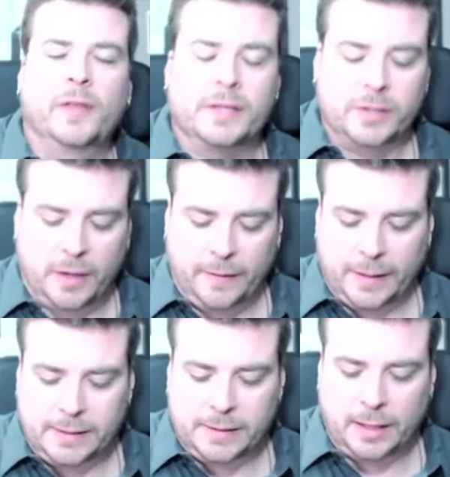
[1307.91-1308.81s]
Scott.
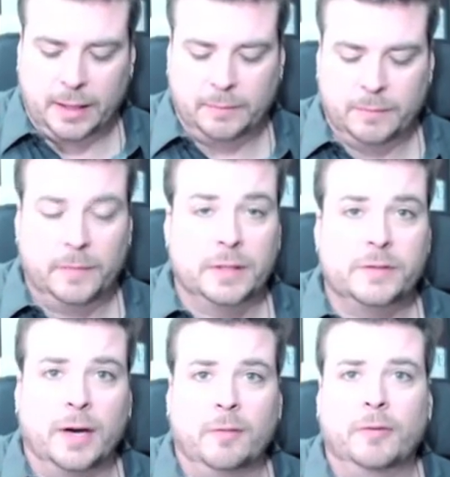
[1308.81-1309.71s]
That's
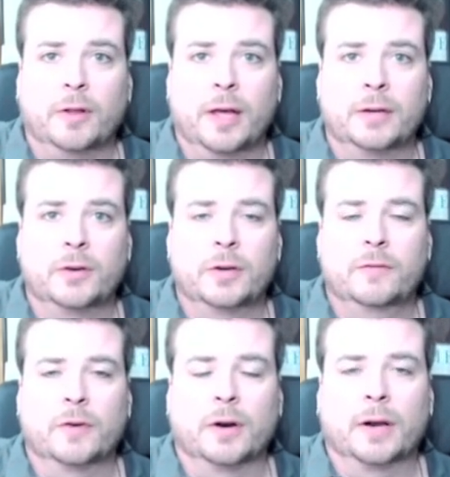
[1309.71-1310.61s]
very helpful and good
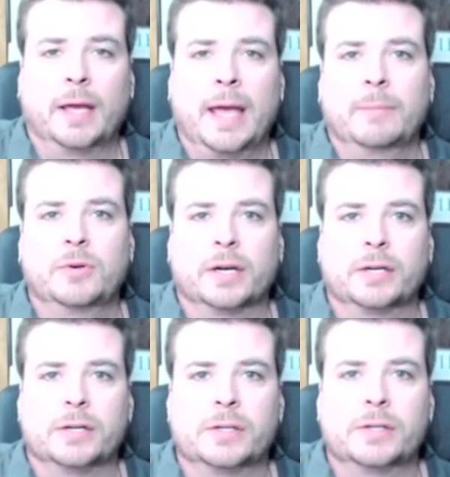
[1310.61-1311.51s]
for camp
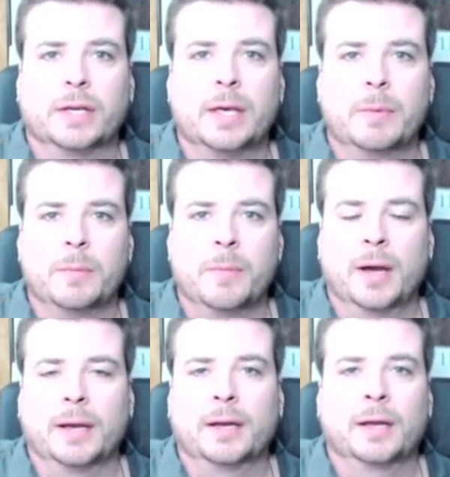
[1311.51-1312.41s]
directors to keep in
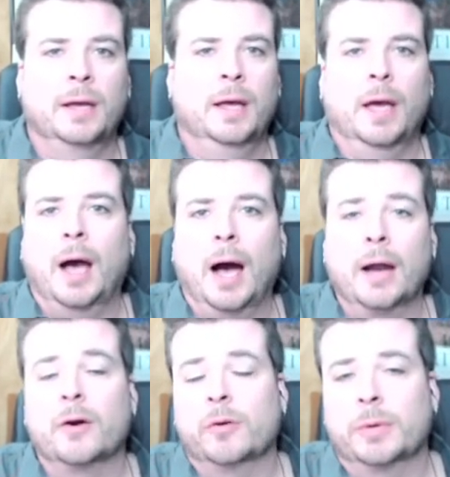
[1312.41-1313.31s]
mind. I
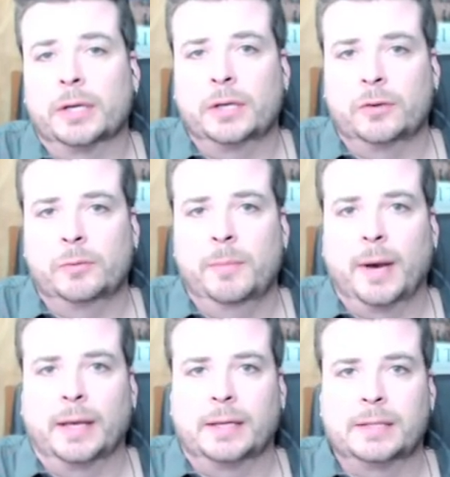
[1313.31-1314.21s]
don't know about you,
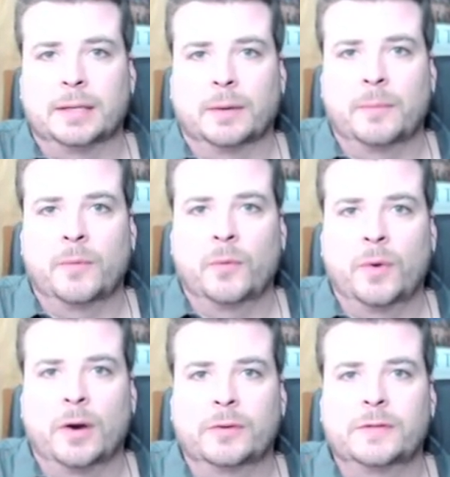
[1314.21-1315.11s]
but
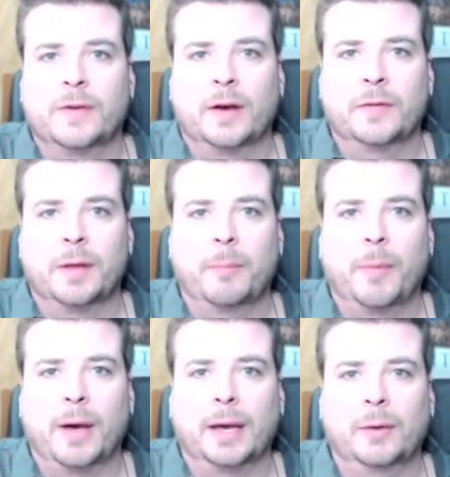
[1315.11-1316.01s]
we always found that
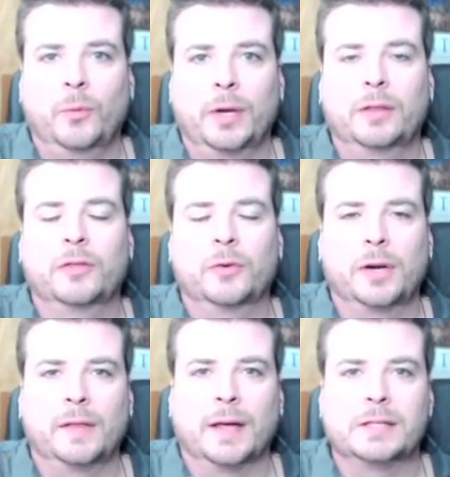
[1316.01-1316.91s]
by week
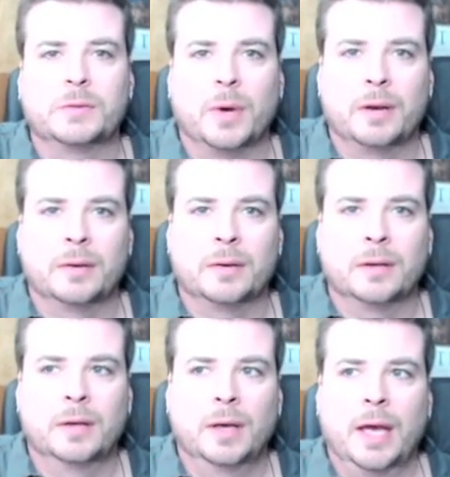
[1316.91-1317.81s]
3, that's when
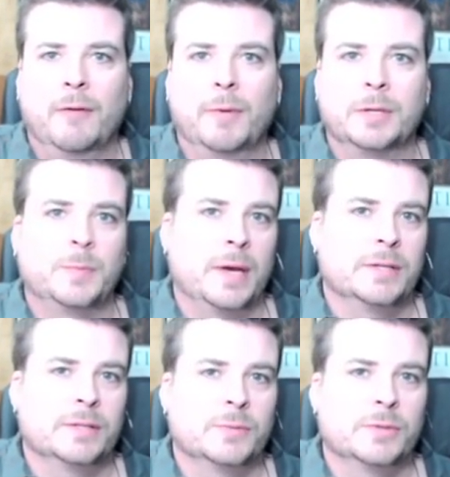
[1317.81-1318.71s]
everybody's
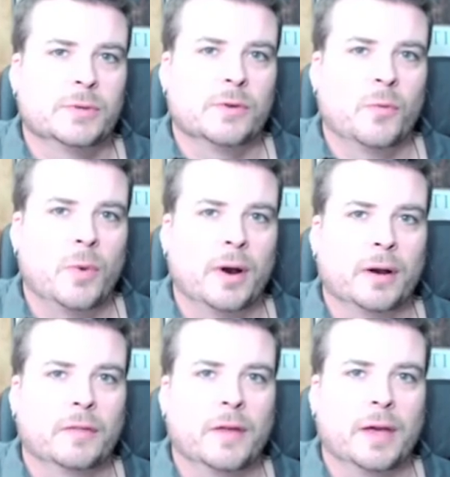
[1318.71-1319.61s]
patience was sort of wearing
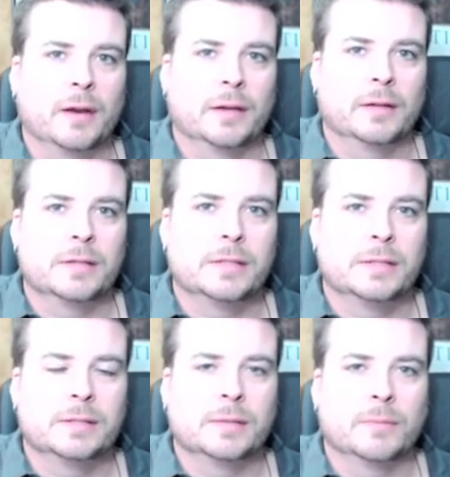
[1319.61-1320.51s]
thin, and this
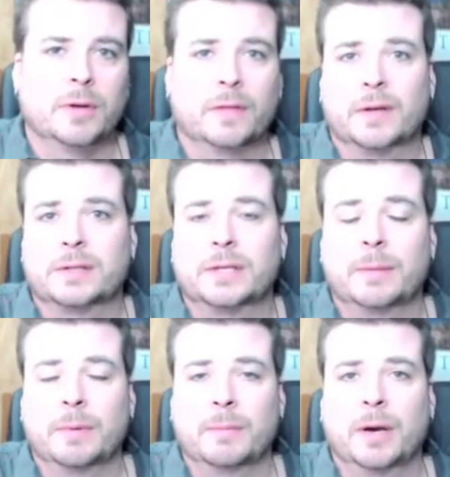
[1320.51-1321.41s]
is some good things to
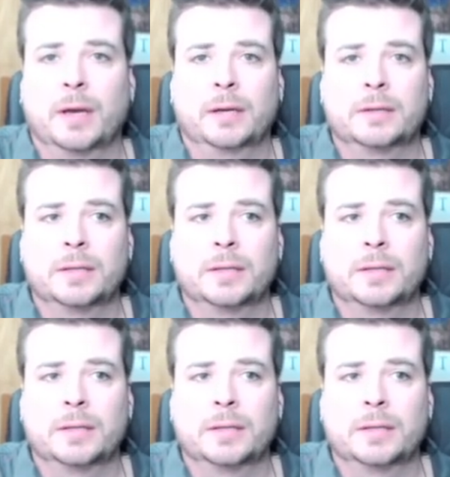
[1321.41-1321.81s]
keep in mind